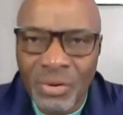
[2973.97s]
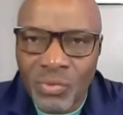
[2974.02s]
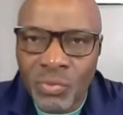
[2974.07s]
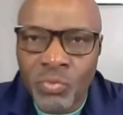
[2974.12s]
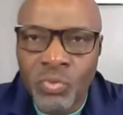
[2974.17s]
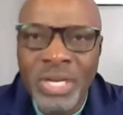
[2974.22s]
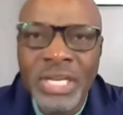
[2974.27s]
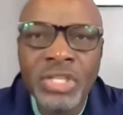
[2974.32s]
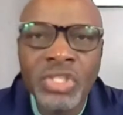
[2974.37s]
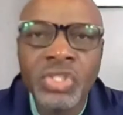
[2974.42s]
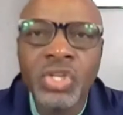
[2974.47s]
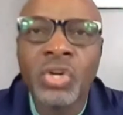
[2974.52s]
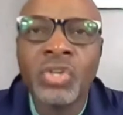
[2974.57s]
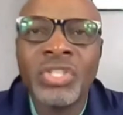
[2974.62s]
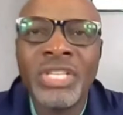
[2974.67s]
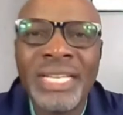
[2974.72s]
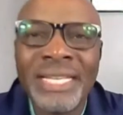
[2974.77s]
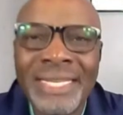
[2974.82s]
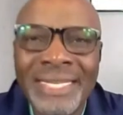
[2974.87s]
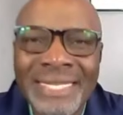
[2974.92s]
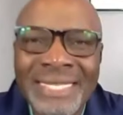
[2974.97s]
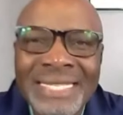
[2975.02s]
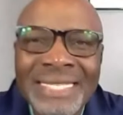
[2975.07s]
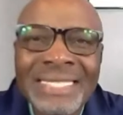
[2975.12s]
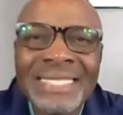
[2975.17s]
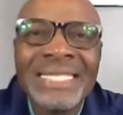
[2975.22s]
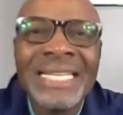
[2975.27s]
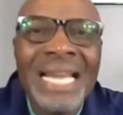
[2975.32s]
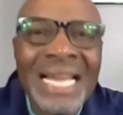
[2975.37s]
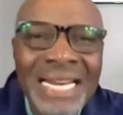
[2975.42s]
researching and
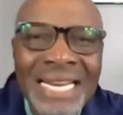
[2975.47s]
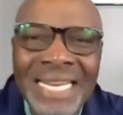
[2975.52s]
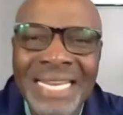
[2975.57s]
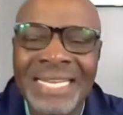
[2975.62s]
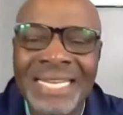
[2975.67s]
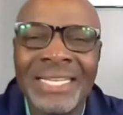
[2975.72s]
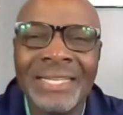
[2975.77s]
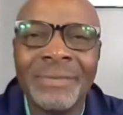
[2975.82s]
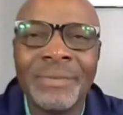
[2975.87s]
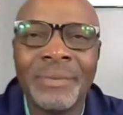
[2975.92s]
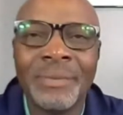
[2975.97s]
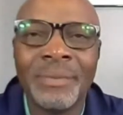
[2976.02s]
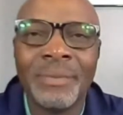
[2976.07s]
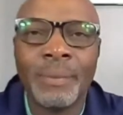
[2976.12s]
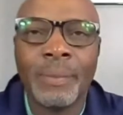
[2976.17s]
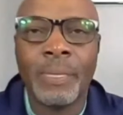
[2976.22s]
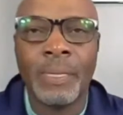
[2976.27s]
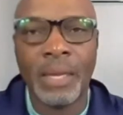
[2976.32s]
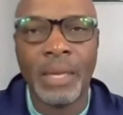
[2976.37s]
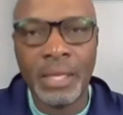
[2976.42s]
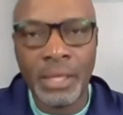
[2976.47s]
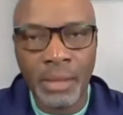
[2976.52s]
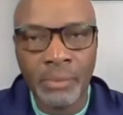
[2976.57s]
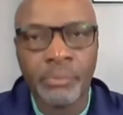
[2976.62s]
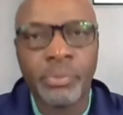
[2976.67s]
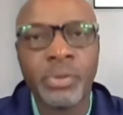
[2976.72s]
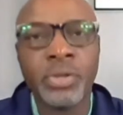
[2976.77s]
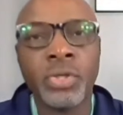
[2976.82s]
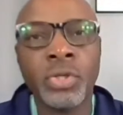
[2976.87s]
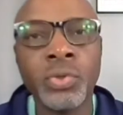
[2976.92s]
studying and
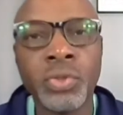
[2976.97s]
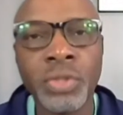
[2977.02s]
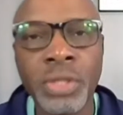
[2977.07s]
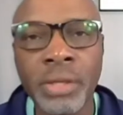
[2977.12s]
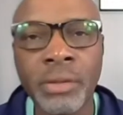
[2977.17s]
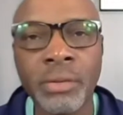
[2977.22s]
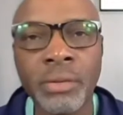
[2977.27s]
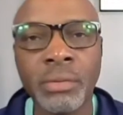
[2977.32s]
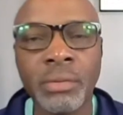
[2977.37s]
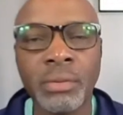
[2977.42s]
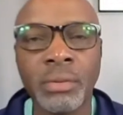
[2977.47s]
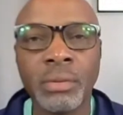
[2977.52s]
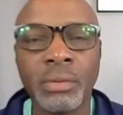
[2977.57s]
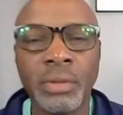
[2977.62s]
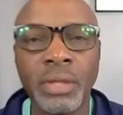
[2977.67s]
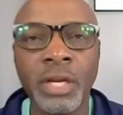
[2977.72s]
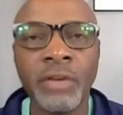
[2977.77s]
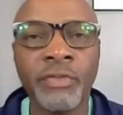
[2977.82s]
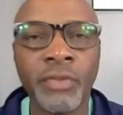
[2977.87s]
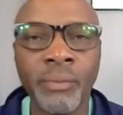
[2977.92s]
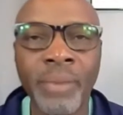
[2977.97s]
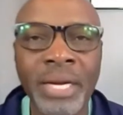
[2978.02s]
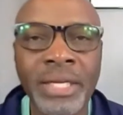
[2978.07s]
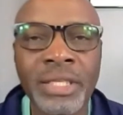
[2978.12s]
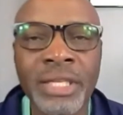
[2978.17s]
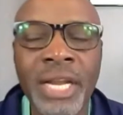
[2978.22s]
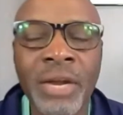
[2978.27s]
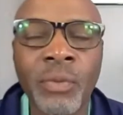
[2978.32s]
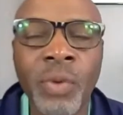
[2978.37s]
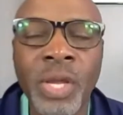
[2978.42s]
then producing
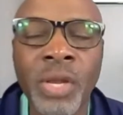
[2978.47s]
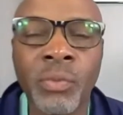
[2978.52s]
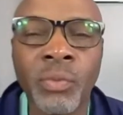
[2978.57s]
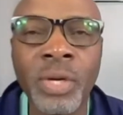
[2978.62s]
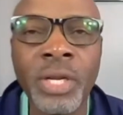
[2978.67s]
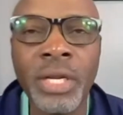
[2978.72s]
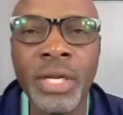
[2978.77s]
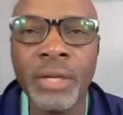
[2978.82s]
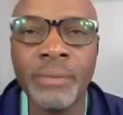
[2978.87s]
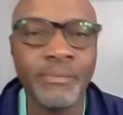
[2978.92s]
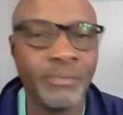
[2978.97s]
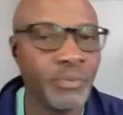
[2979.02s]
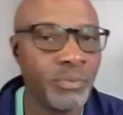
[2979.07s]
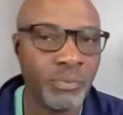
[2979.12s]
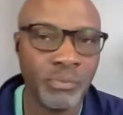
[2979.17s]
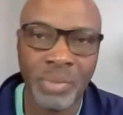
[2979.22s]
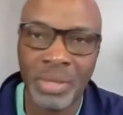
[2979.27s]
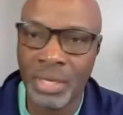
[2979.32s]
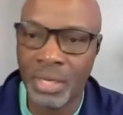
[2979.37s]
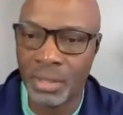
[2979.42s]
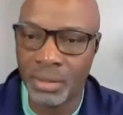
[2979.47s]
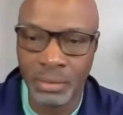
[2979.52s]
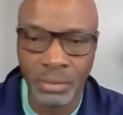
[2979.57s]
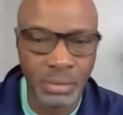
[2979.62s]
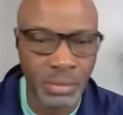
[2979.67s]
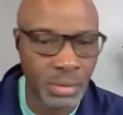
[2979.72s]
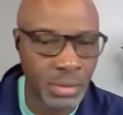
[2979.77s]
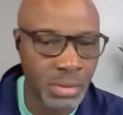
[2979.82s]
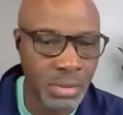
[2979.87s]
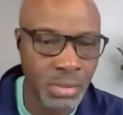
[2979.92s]
information that we can read, be it
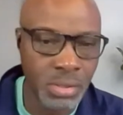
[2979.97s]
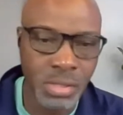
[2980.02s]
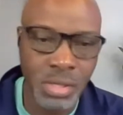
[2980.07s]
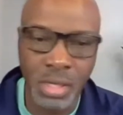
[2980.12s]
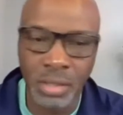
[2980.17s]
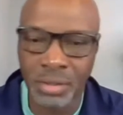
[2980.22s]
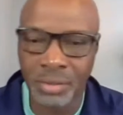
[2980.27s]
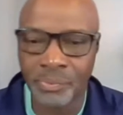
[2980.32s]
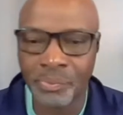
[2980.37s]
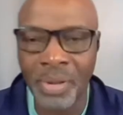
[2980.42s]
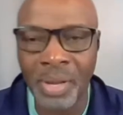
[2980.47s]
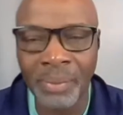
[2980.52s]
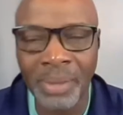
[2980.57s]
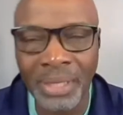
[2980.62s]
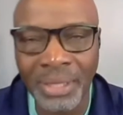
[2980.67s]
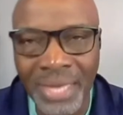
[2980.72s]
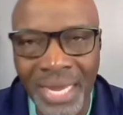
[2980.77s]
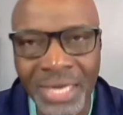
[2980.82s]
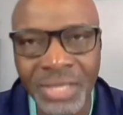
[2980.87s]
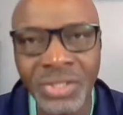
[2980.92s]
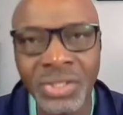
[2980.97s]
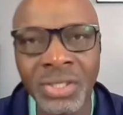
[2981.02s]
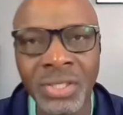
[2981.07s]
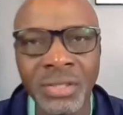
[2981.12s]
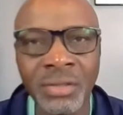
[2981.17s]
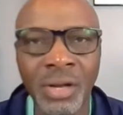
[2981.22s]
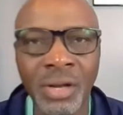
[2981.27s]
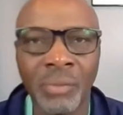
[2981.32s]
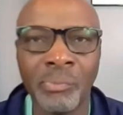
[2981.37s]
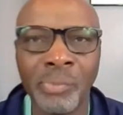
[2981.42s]

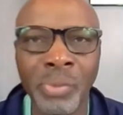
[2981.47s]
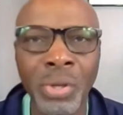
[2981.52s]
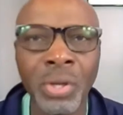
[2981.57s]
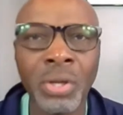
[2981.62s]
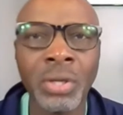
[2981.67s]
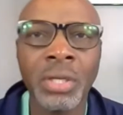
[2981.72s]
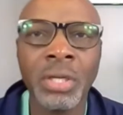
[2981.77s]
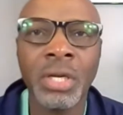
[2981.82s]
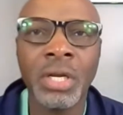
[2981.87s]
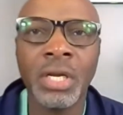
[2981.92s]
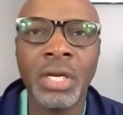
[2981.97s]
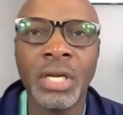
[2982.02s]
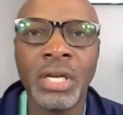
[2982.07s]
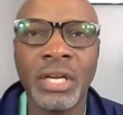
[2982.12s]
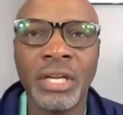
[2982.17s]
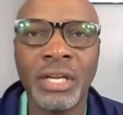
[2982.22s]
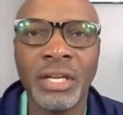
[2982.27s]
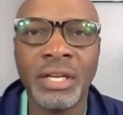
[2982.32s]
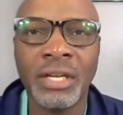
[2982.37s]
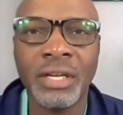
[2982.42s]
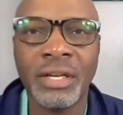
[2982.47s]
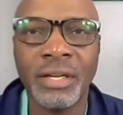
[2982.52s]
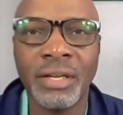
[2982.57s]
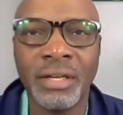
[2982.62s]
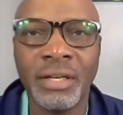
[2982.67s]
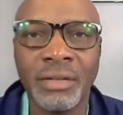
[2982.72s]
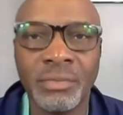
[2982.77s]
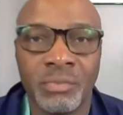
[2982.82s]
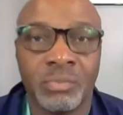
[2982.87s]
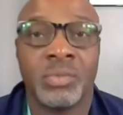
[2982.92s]
publication, a book,
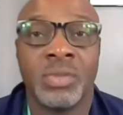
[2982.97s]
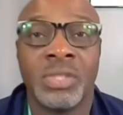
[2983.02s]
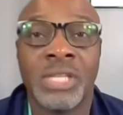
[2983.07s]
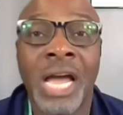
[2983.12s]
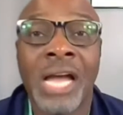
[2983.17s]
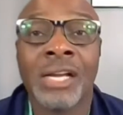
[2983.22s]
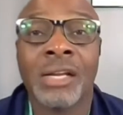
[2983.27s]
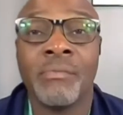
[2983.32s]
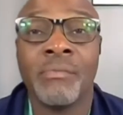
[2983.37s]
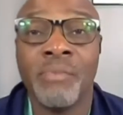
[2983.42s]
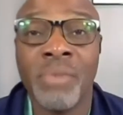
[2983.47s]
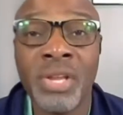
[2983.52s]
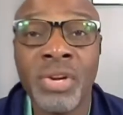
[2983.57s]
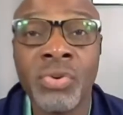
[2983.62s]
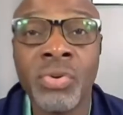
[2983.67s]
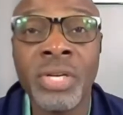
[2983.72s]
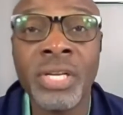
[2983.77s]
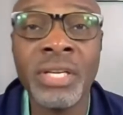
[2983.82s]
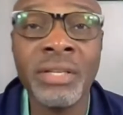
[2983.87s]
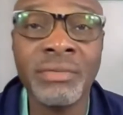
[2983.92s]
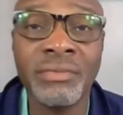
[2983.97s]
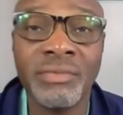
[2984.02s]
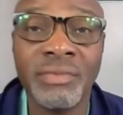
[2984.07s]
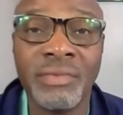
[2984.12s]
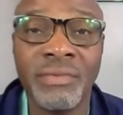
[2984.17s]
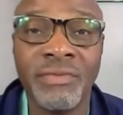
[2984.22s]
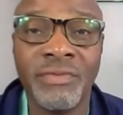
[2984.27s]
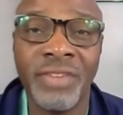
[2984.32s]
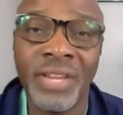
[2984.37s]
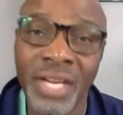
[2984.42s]
documentary,
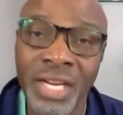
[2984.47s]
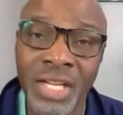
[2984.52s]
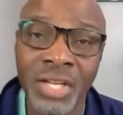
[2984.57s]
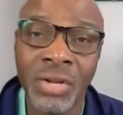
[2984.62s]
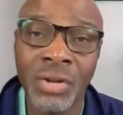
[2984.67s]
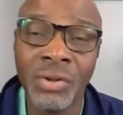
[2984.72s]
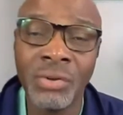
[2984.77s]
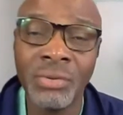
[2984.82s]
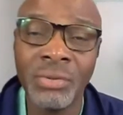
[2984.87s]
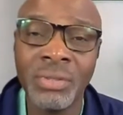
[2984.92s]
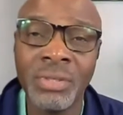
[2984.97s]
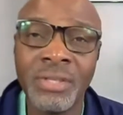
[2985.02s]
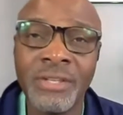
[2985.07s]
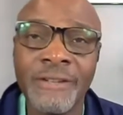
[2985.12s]
video,